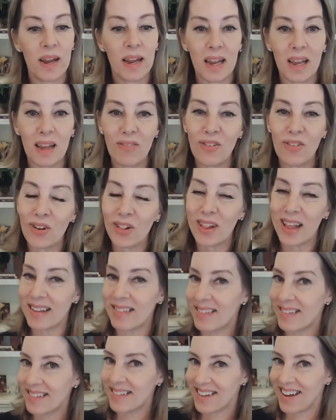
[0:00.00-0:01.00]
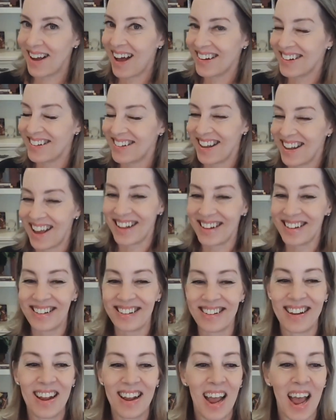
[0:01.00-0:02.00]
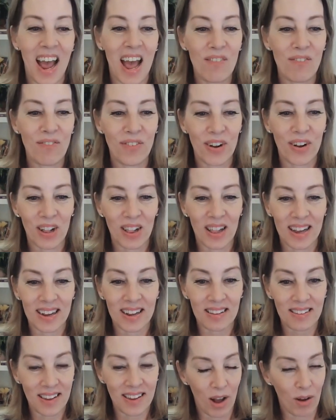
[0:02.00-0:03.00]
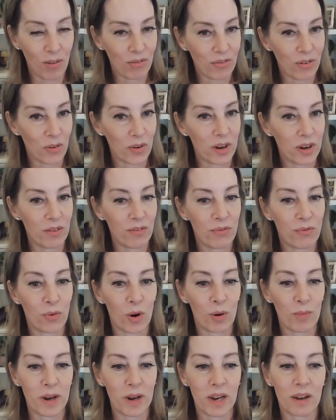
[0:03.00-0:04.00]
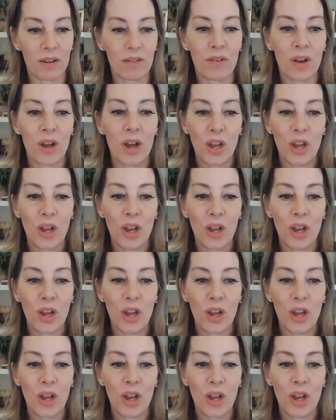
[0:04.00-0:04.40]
if you like this content and feel like it's helpful and informative,